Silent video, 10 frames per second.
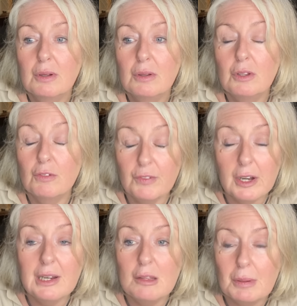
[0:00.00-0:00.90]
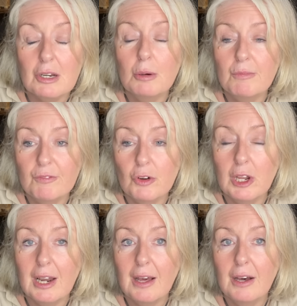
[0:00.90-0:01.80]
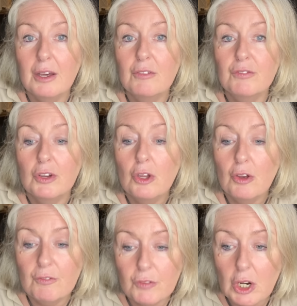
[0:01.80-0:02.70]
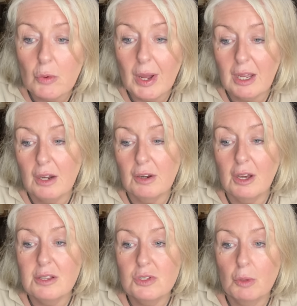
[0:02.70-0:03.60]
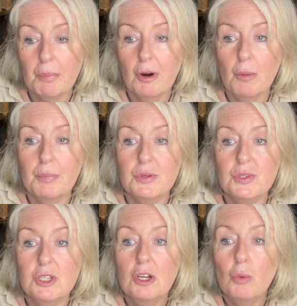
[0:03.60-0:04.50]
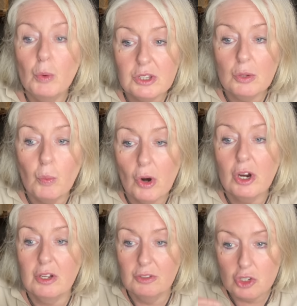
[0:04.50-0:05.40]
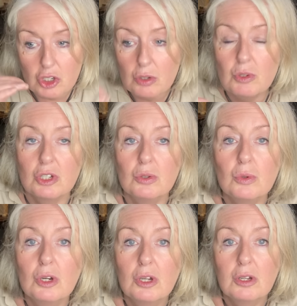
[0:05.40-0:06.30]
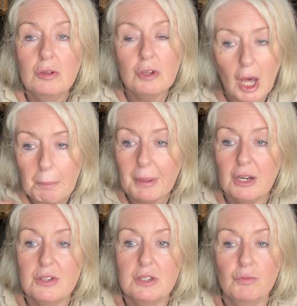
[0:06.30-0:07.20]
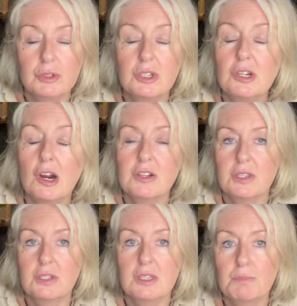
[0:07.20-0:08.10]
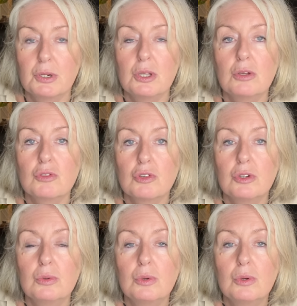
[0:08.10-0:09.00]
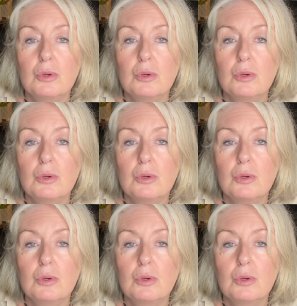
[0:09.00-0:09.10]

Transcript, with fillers: You finally become fully alive, fully recognize your purpose with the work that you do, not because of what the narcissist put you through.